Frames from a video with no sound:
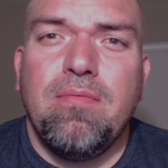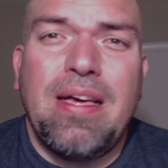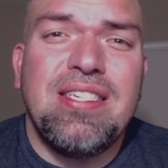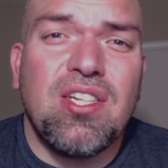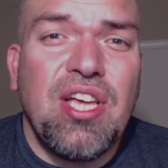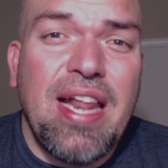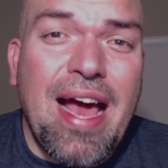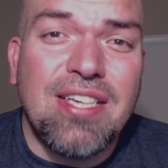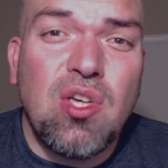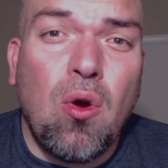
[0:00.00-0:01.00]
basically an
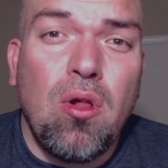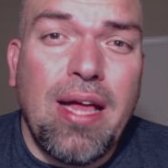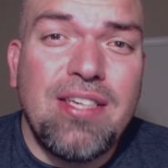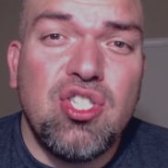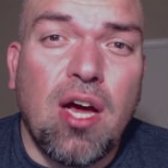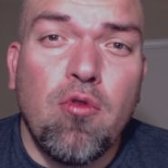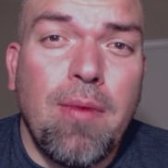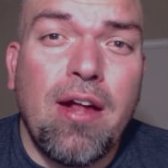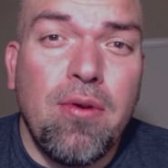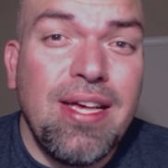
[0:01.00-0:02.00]
asshole as John
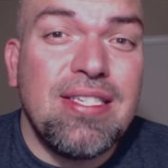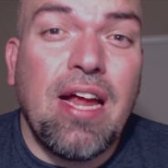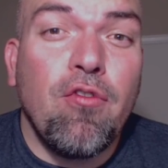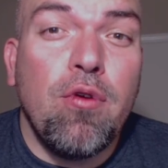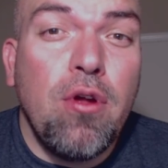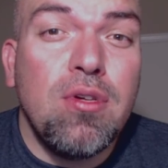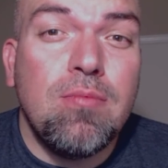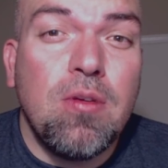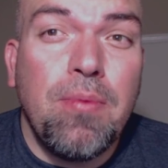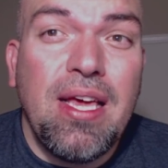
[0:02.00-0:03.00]
Romano is and everyone knows
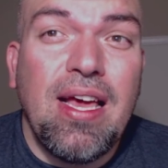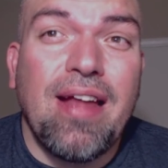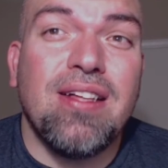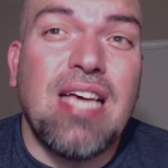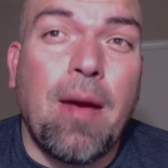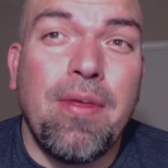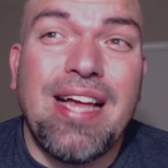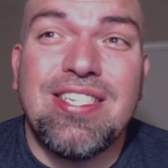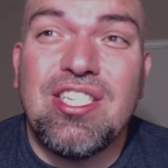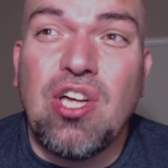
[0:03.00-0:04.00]
him to be, and on top of
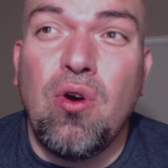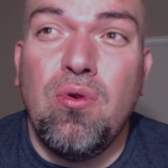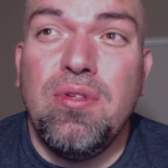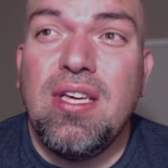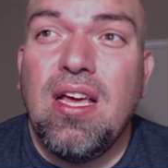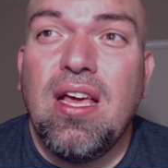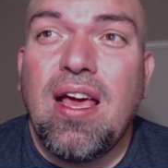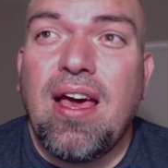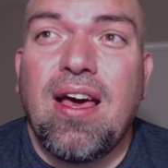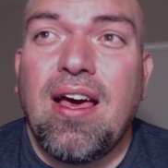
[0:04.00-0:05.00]
that stoned,
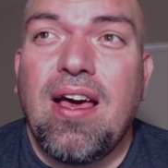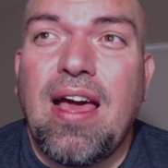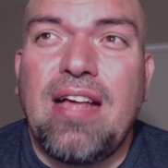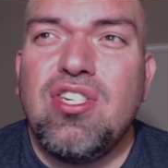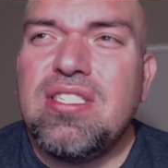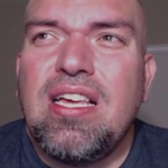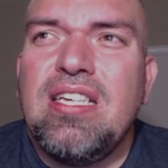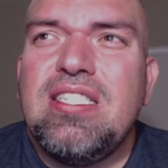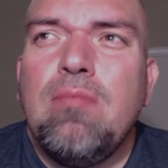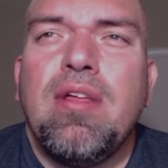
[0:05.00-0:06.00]
and just
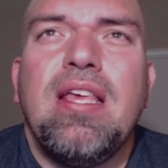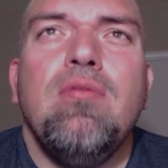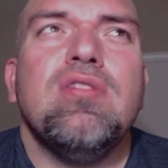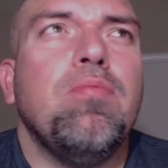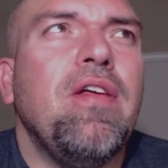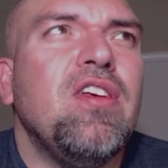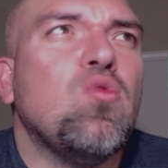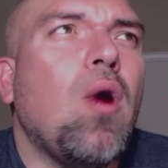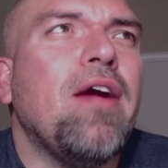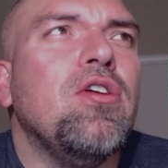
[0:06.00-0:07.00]
he seemed like he was
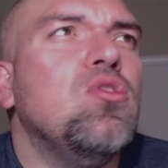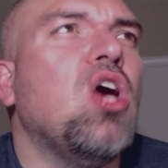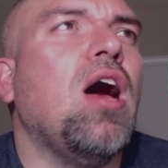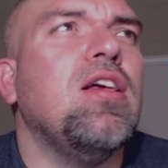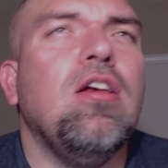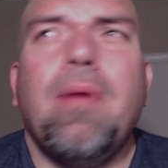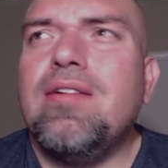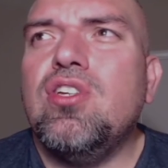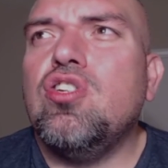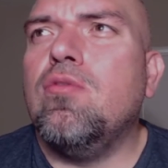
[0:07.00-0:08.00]
oblivious. Why are you talking
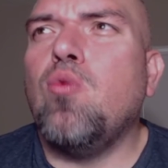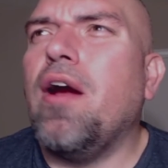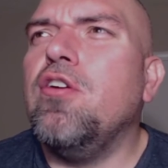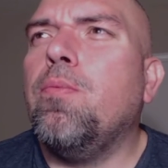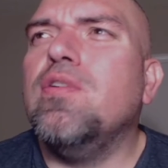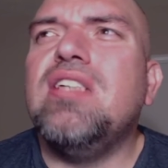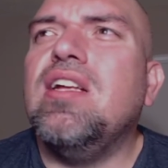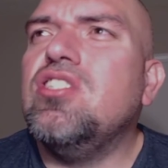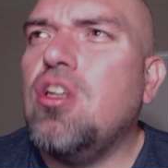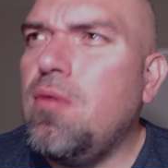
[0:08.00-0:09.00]
about this so much? Why are you
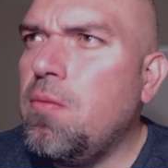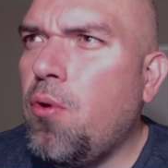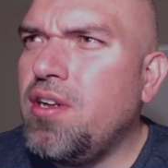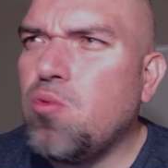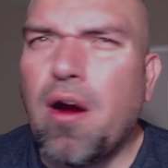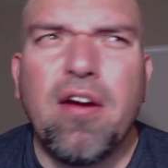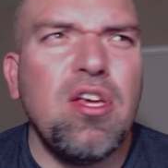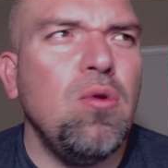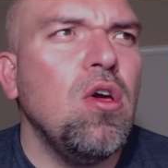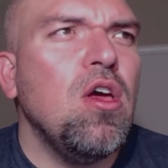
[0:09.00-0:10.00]
presenting so many points? Why are
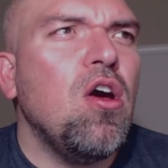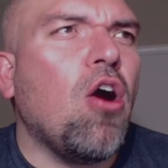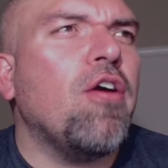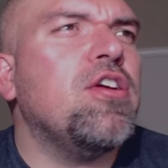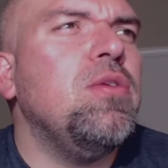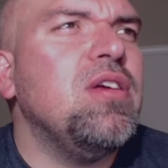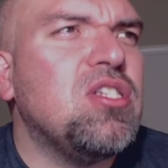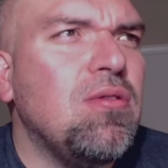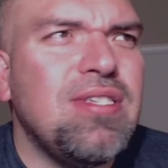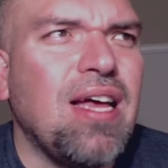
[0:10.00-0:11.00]
you arguing
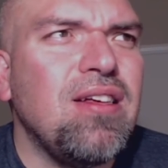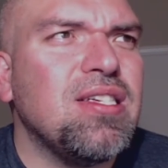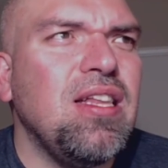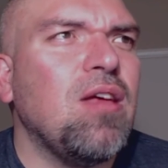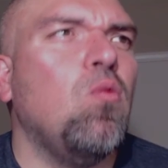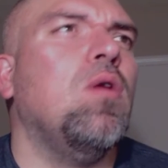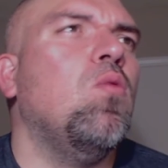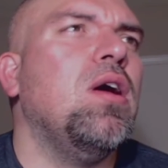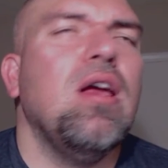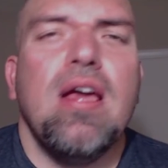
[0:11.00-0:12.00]
so zealously? Like
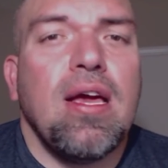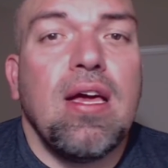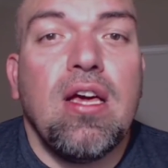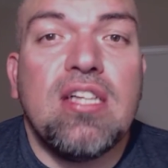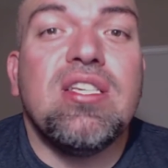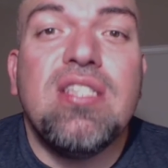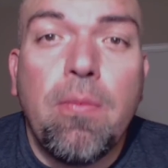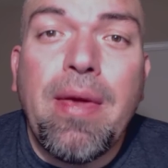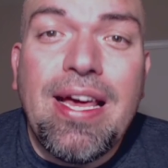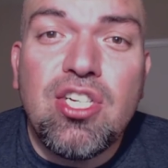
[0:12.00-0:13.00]
what it's a
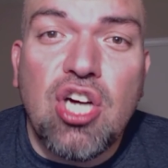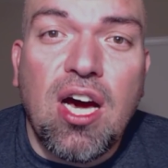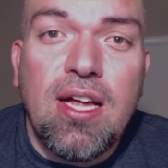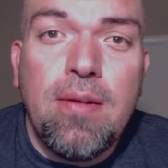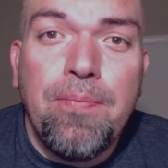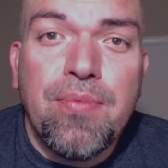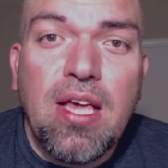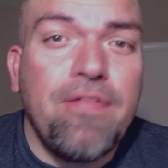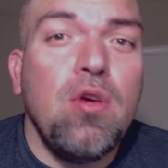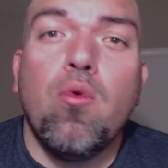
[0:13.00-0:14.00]
debate, John.
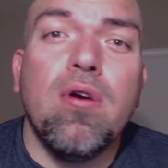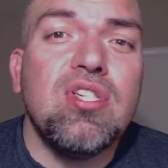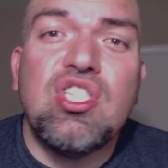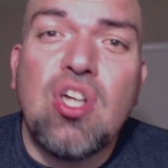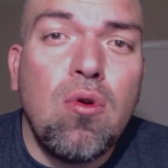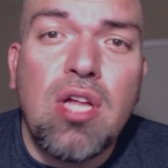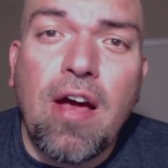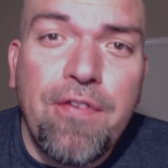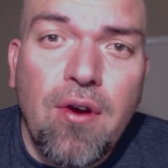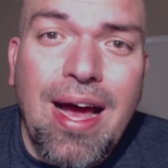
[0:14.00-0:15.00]
If you weren't stoned
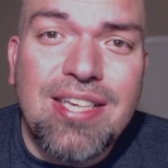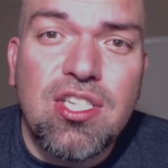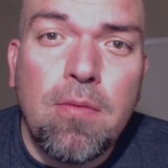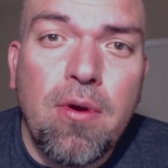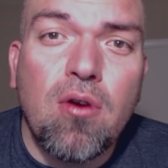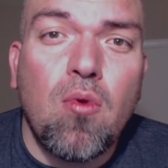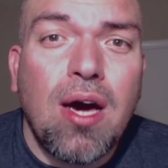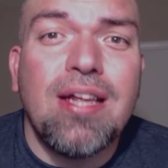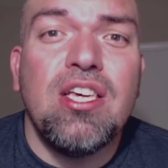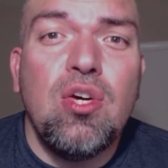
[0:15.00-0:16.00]
off your ass on
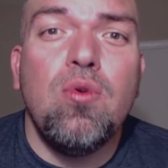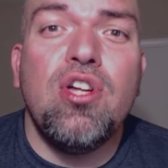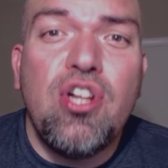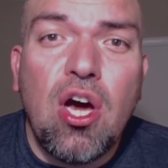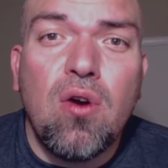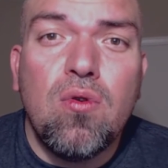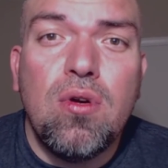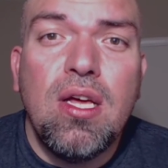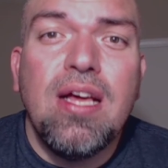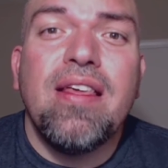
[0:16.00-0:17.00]
marijuana, you would have
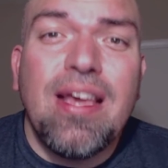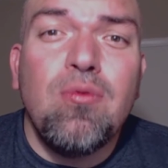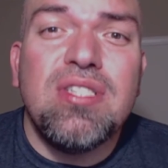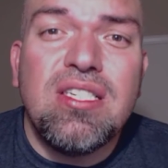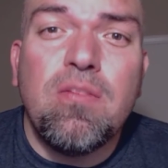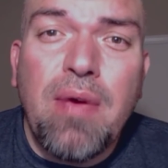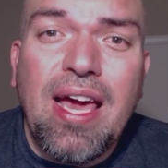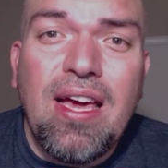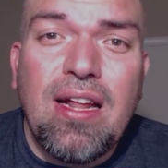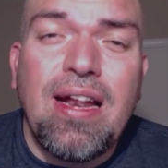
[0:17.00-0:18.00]
known it was a
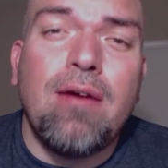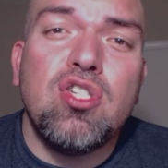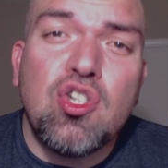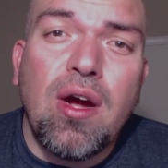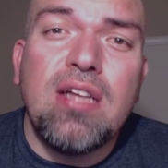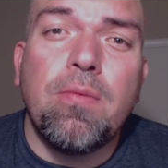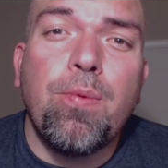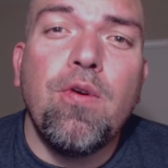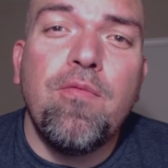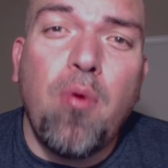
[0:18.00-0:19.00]
debate. And I was trying to
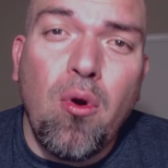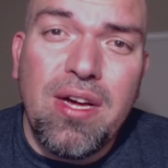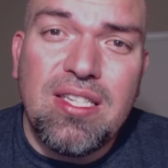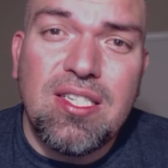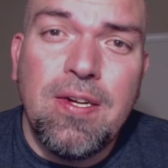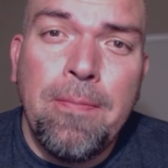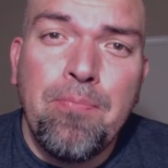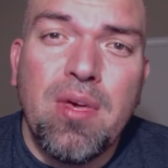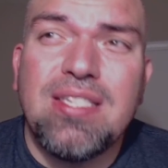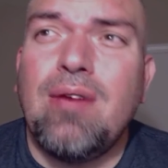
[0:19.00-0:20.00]
prove points
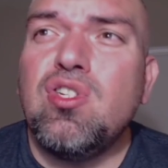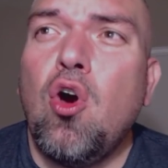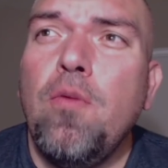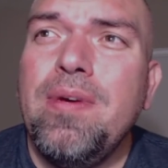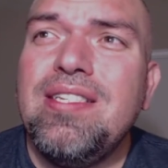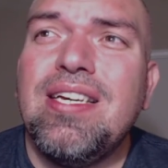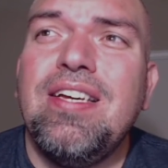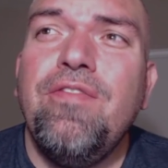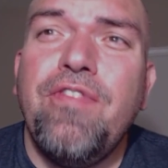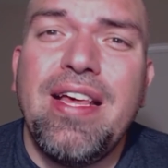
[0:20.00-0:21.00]
because I was hoping to
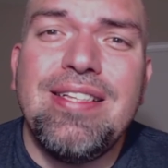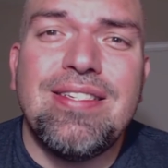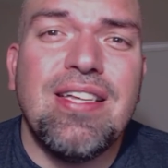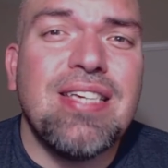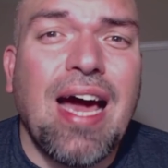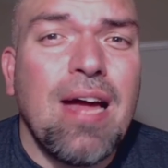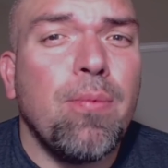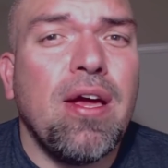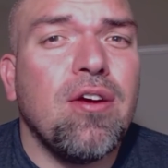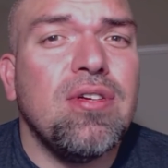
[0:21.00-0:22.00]
convince the
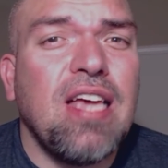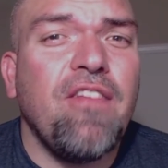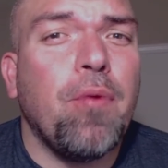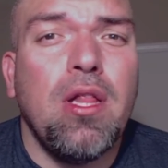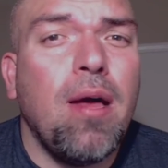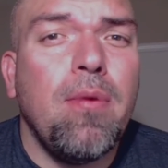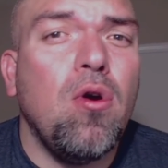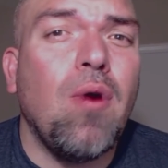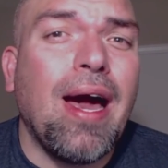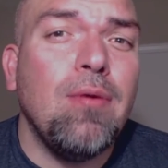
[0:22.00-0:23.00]
tiebreaker, Dave
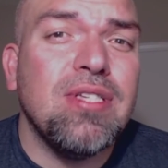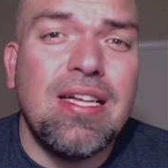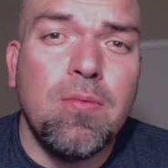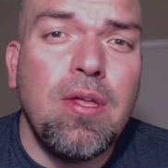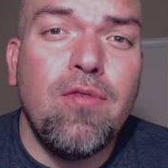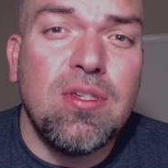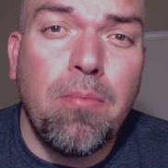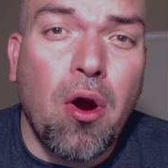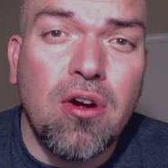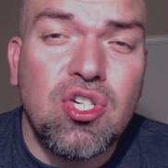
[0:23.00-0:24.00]
Palumbo, who I was led to believe was
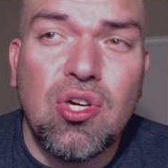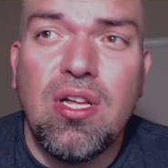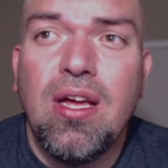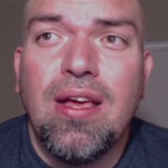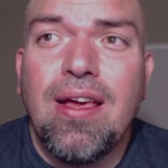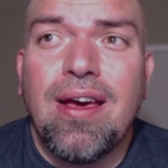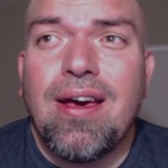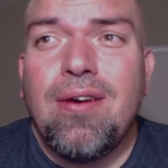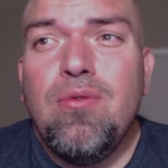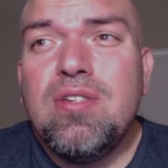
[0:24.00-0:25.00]
impartial,
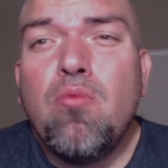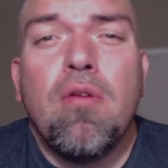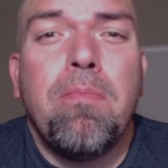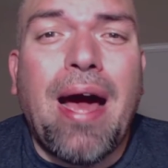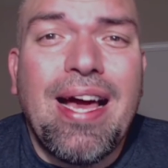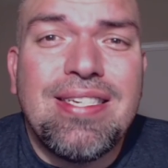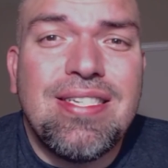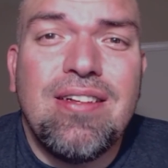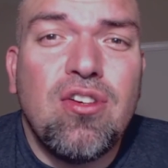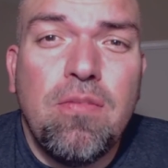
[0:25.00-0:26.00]
who was more
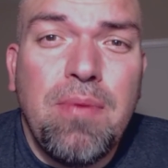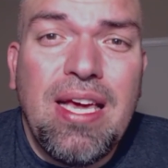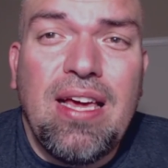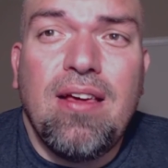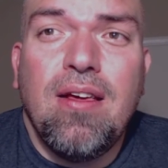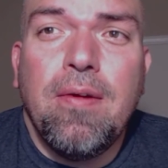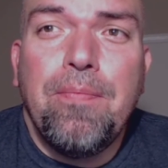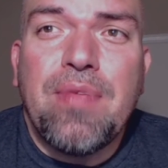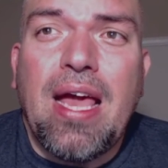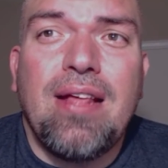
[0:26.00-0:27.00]
biased than could be.
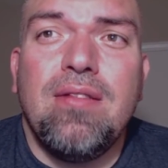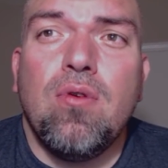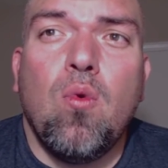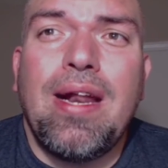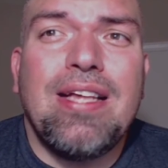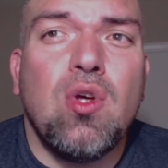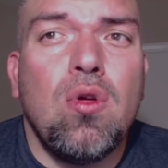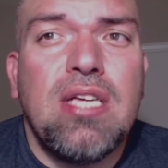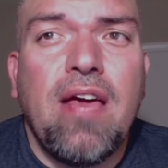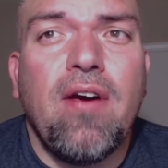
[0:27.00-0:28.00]
And when I
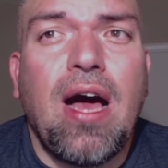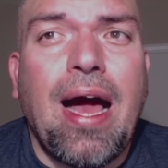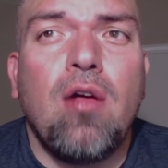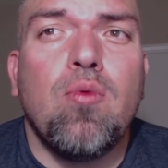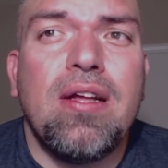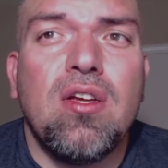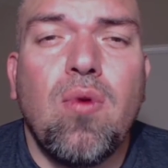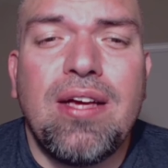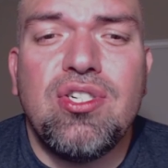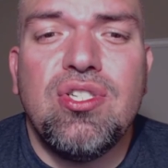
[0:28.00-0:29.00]
told Dave, I'll write the
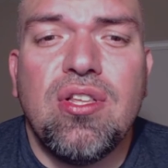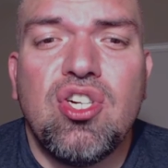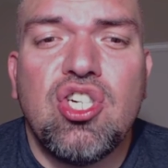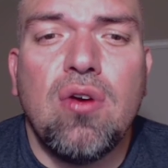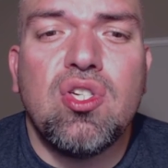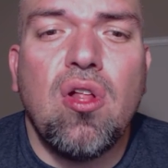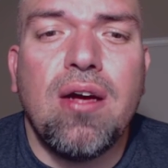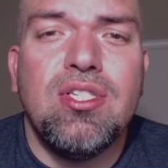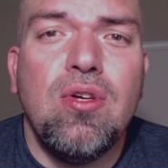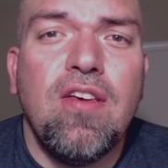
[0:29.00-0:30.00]
questions of the show so
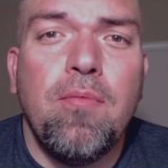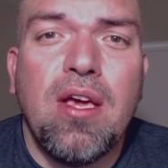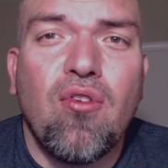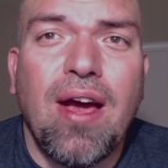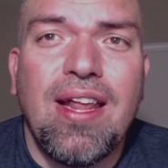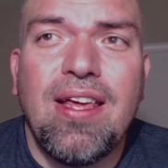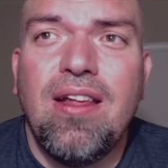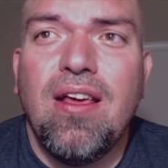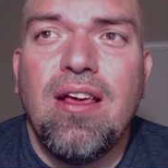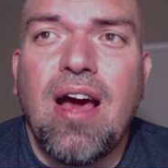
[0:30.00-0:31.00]
long as you give me
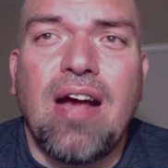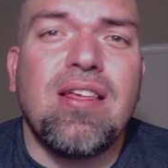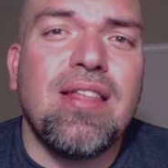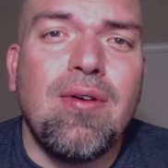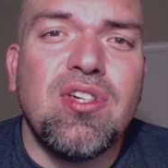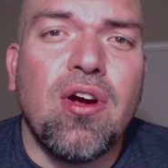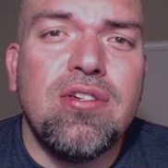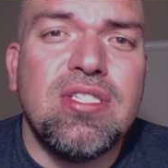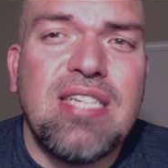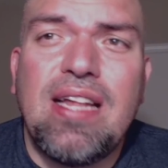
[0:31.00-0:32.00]
credit, I thought that was our
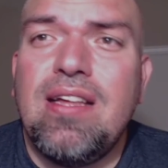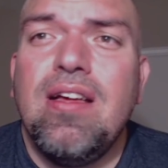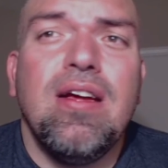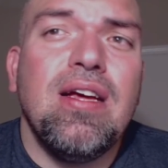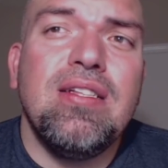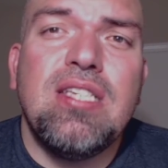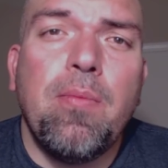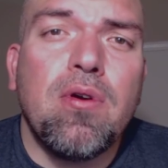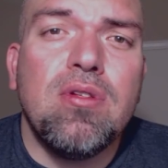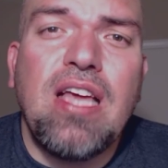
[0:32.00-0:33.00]
understanding. In
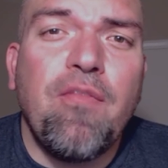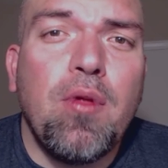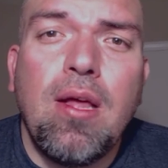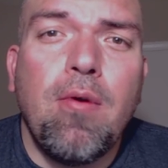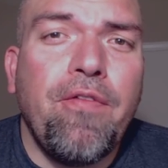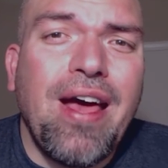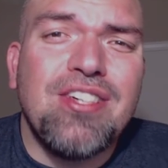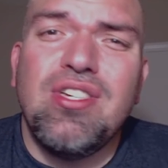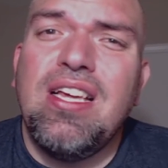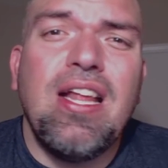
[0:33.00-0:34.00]
typical Dave Palumbo
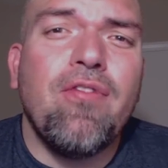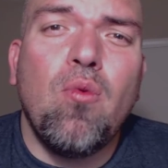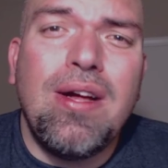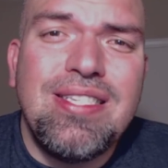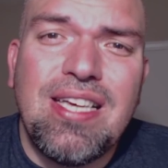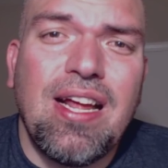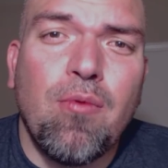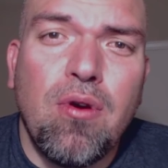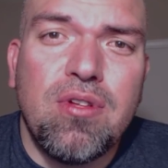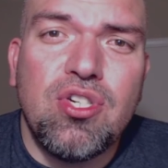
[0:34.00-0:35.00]
fashion, he never once said I
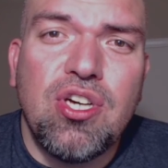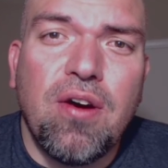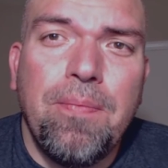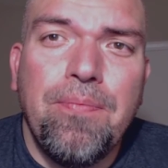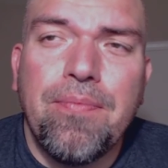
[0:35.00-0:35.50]
wrote the show.